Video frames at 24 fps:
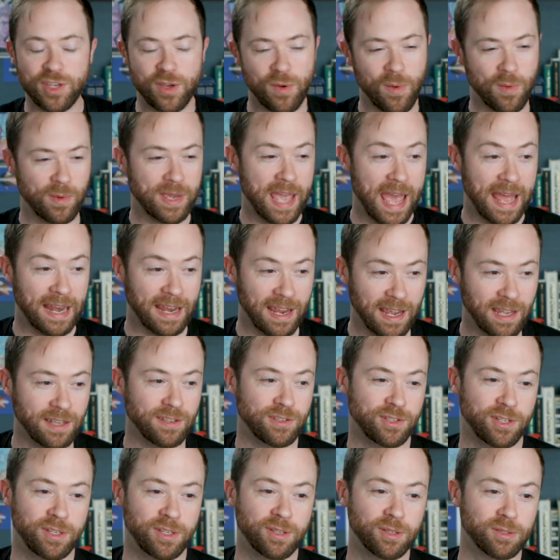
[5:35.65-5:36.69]
you get
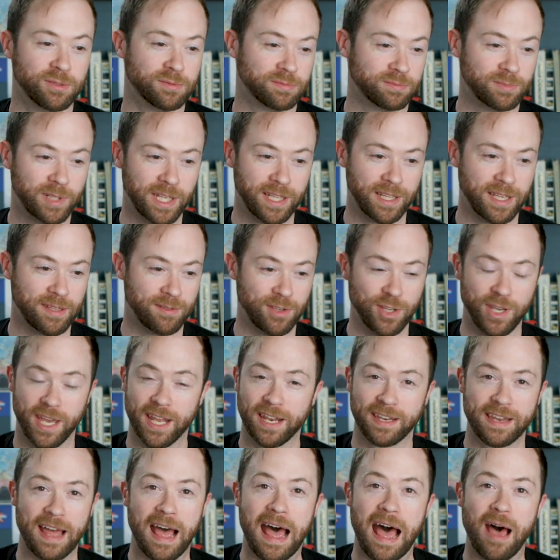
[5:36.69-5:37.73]
into really, you get
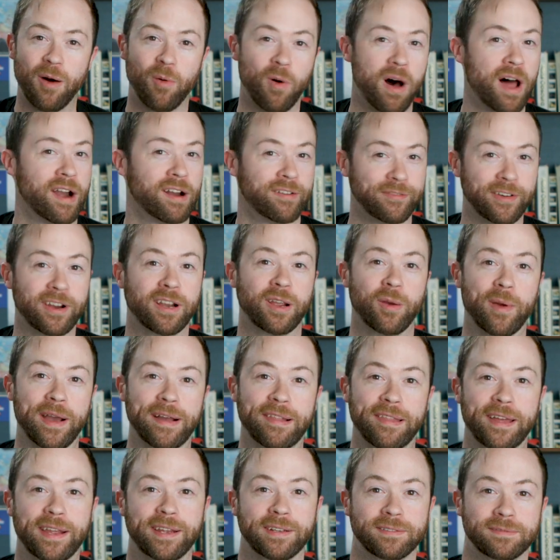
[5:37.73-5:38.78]
into hot water very
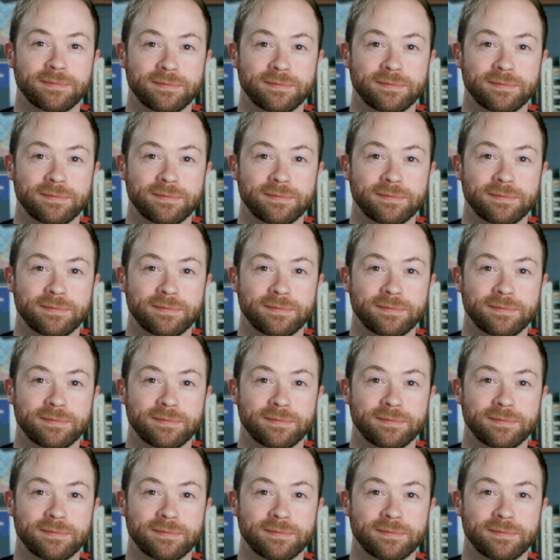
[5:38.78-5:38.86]
quickly.